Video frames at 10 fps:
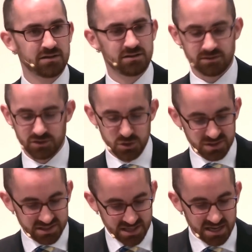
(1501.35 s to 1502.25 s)
though you
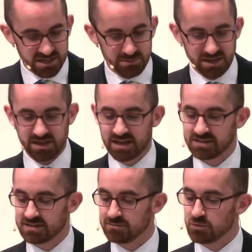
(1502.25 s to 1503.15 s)
incited me
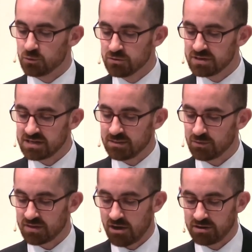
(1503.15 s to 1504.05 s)
against him to ruin him
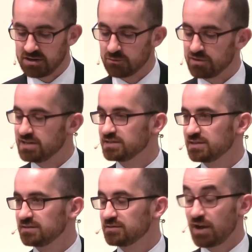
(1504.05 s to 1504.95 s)
without any reason.
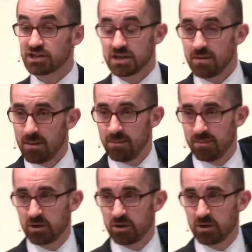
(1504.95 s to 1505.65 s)
So actually, a better way to